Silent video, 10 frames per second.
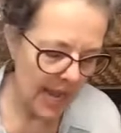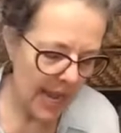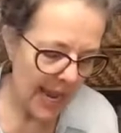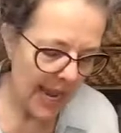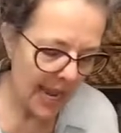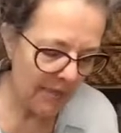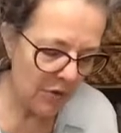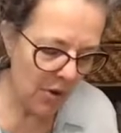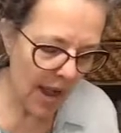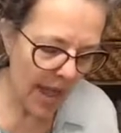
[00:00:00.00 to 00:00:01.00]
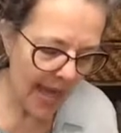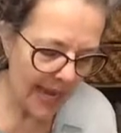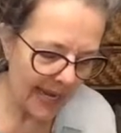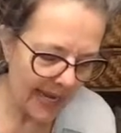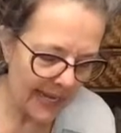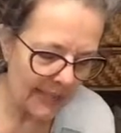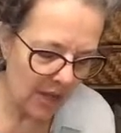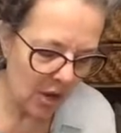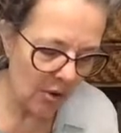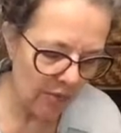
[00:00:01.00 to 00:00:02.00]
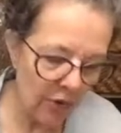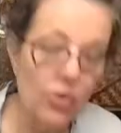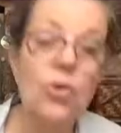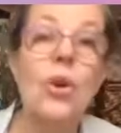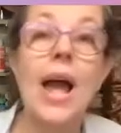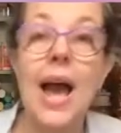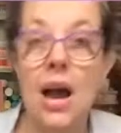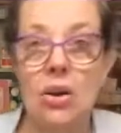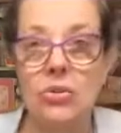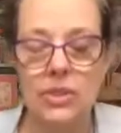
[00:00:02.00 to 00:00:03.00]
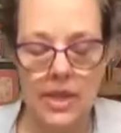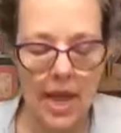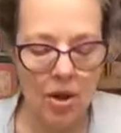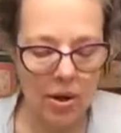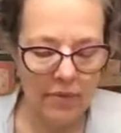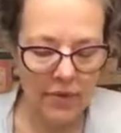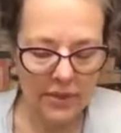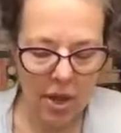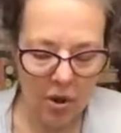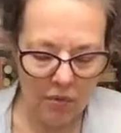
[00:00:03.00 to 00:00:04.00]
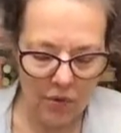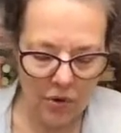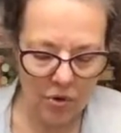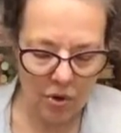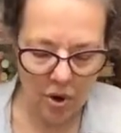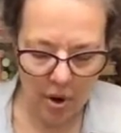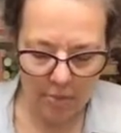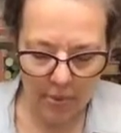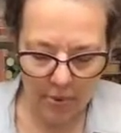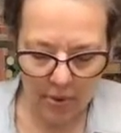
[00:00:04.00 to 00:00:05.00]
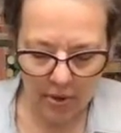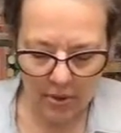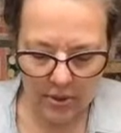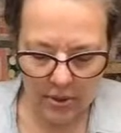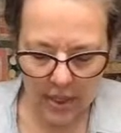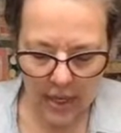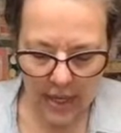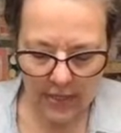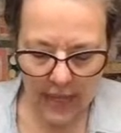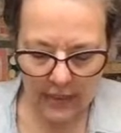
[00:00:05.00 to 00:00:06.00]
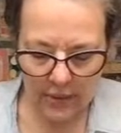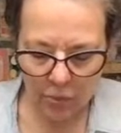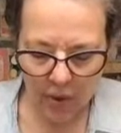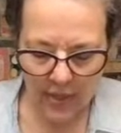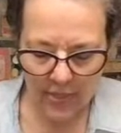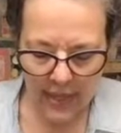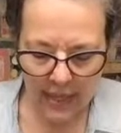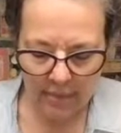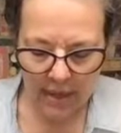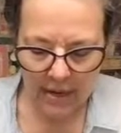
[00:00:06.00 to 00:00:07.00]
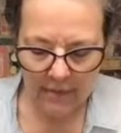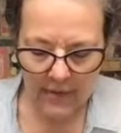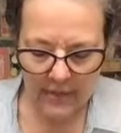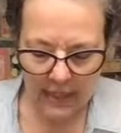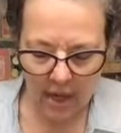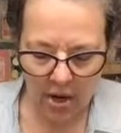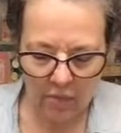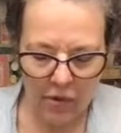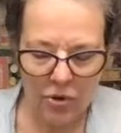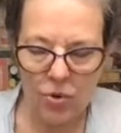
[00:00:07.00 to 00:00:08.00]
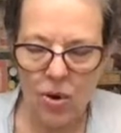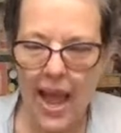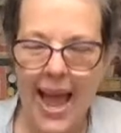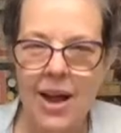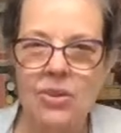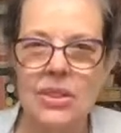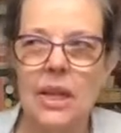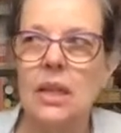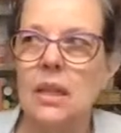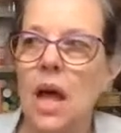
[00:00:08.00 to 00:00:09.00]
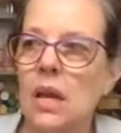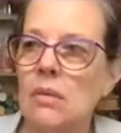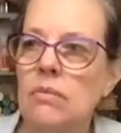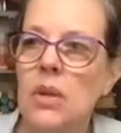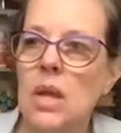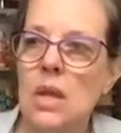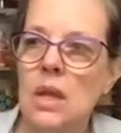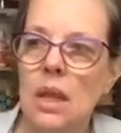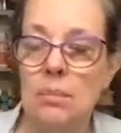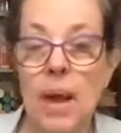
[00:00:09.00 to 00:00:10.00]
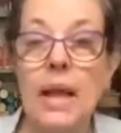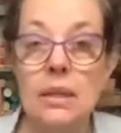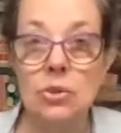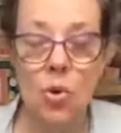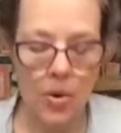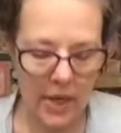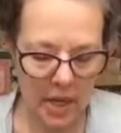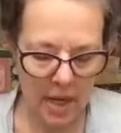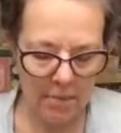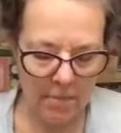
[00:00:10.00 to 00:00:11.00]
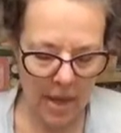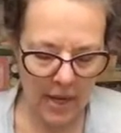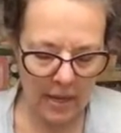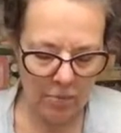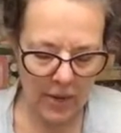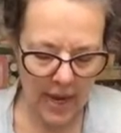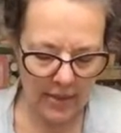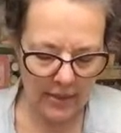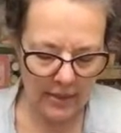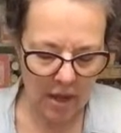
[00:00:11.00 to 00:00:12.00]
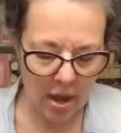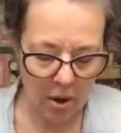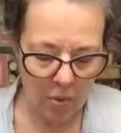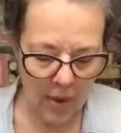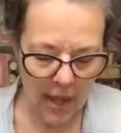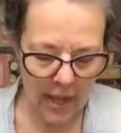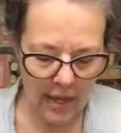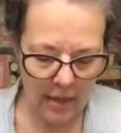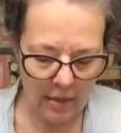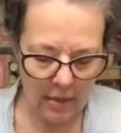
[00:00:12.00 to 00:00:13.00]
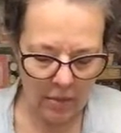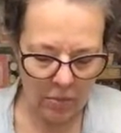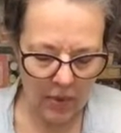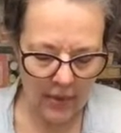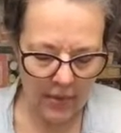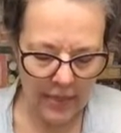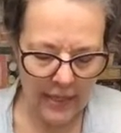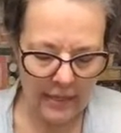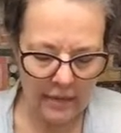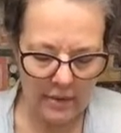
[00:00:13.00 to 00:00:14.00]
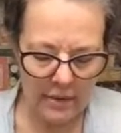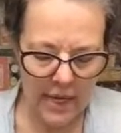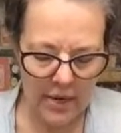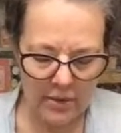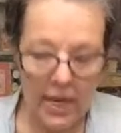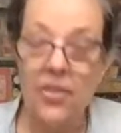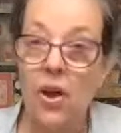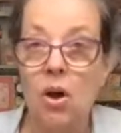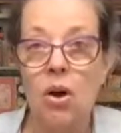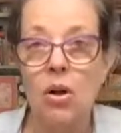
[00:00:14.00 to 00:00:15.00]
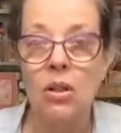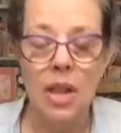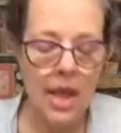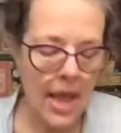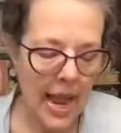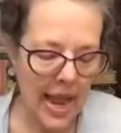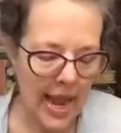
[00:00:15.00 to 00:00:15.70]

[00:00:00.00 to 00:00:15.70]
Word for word: it? If your attic is over your house, now if it's over your carport, that's one thing. But if it is like over your house, like a lot of like my growing up, my we had this hallway with the stairs in the hall